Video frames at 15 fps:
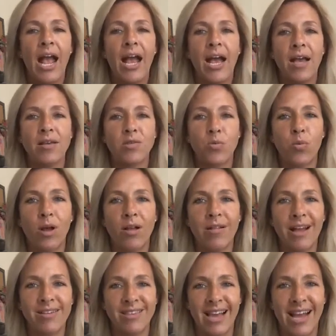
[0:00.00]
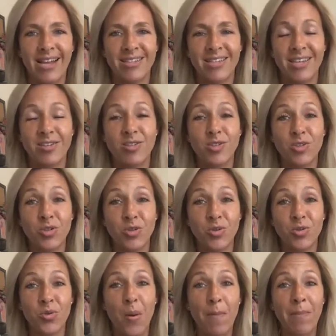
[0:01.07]
as well as access
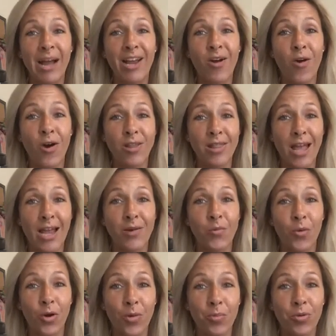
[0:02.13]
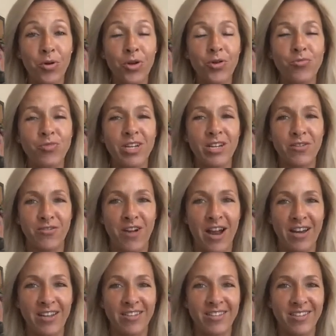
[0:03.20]
to my online workbook,
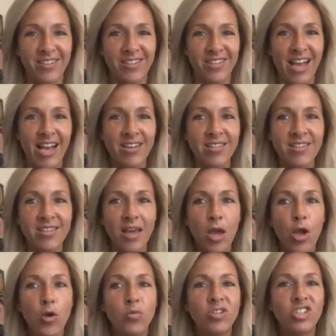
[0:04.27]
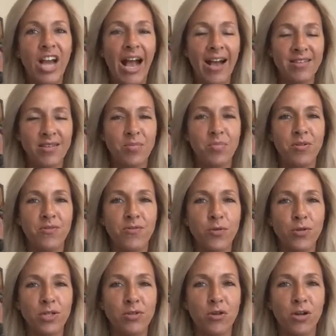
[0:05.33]
Redefining Success, which hasn't been
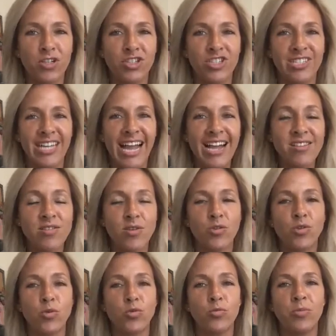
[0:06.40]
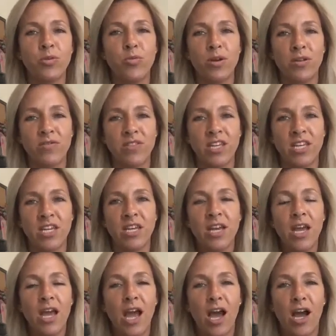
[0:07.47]
fully launched yet. So you will be one of the
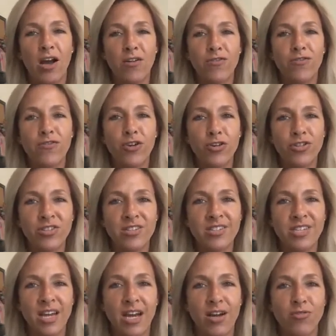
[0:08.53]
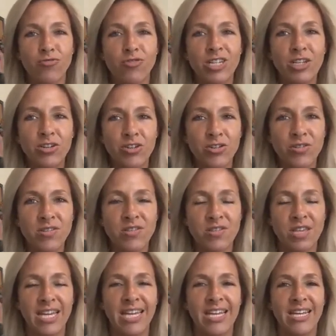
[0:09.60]
uh, first uh, readers
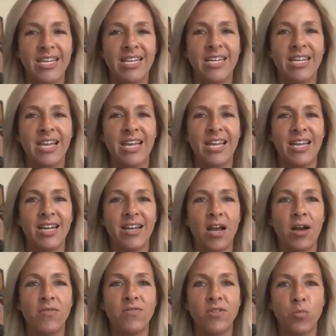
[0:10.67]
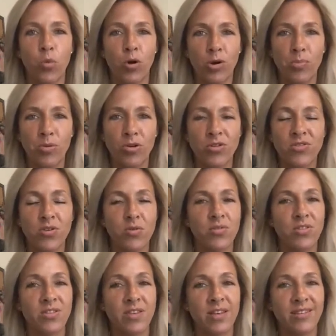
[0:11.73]
in, in of the workbook. So
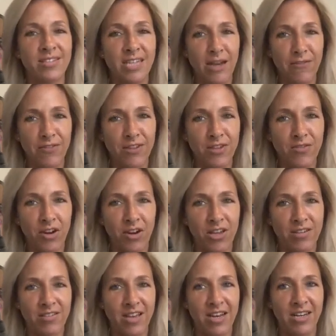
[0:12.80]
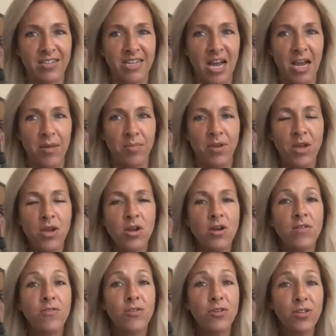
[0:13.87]
it's definitely very exciting time
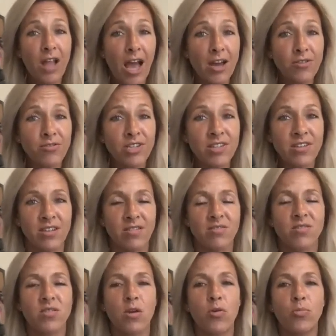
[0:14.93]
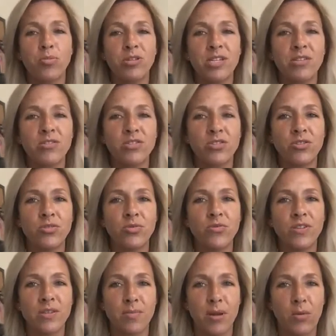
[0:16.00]
for a lot of reasons. So please do
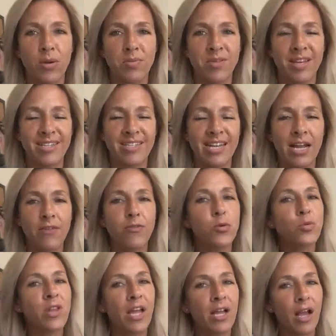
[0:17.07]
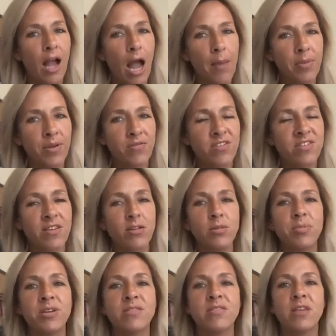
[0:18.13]
visit my website today if you would like a copy of the
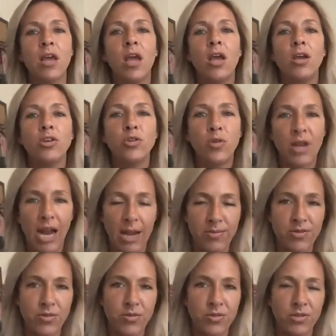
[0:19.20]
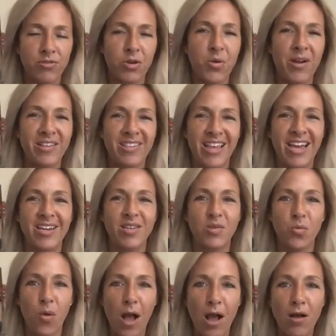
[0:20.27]
syllabus. You can absolutely request that as
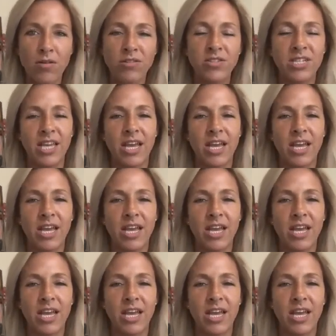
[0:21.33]
well to